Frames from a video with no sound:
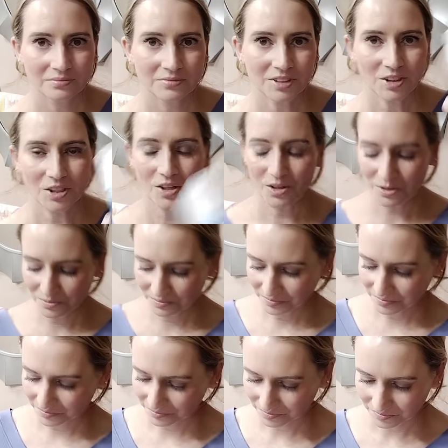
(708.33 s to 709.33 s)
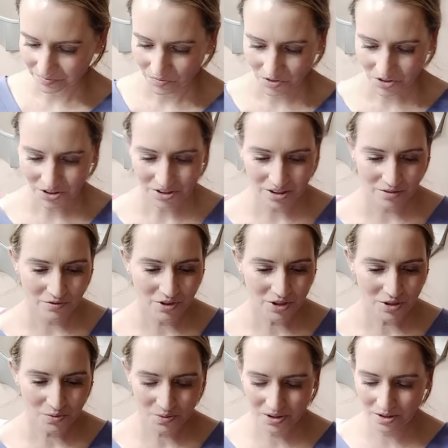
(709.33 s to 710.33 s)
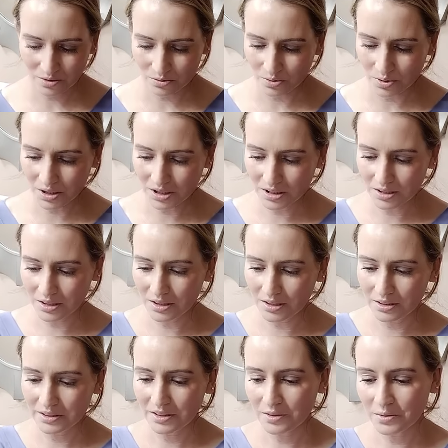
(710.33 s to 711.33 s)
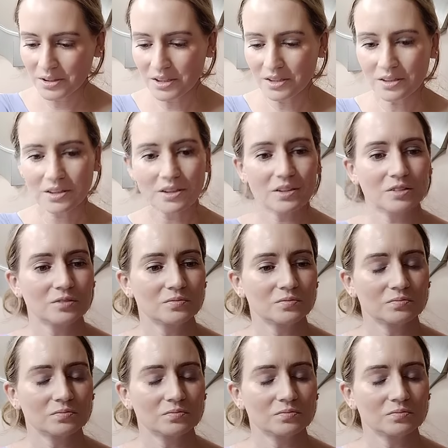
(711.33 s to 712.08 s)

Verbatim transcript: So, let's give this one a whirl. Here we go.